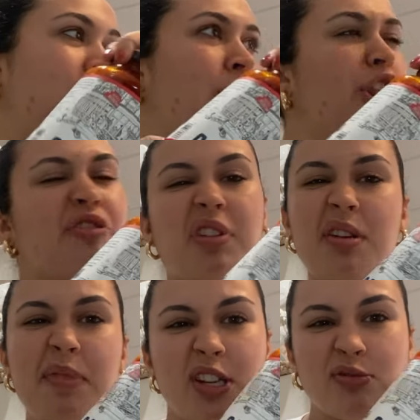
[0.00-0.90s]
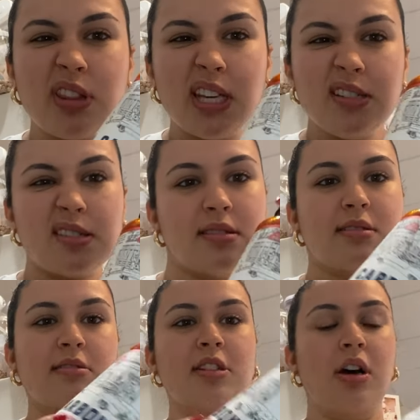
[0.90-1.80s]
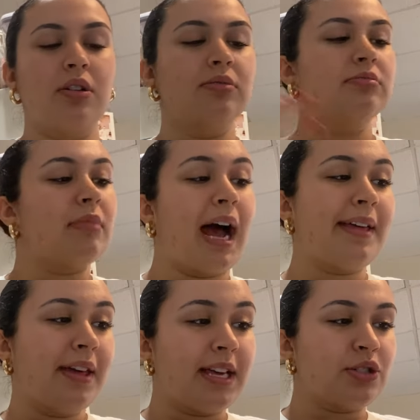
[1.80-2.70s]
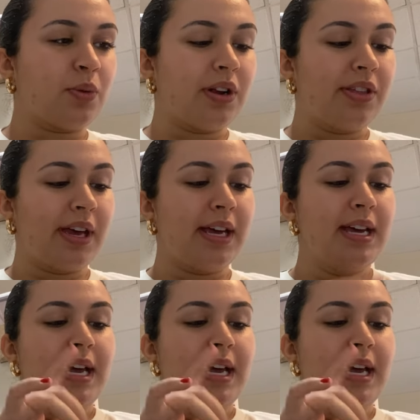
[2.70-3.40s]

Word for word: 3 meals with this, so I think it's worth it.